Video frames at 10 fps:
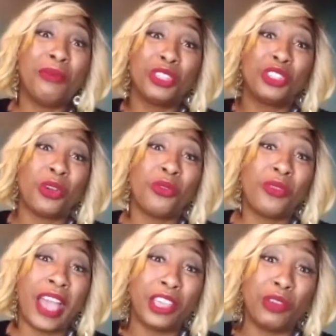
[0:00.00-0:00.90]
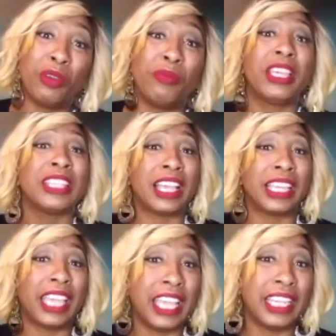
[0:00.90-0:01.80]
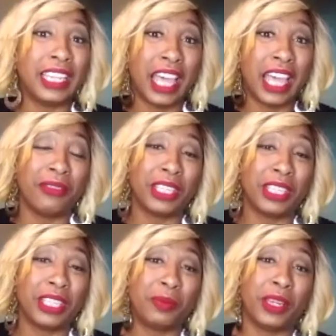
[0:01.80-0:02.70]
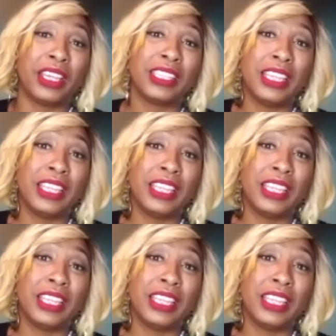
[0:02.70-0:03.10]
was so valuable because I gained a lot of experience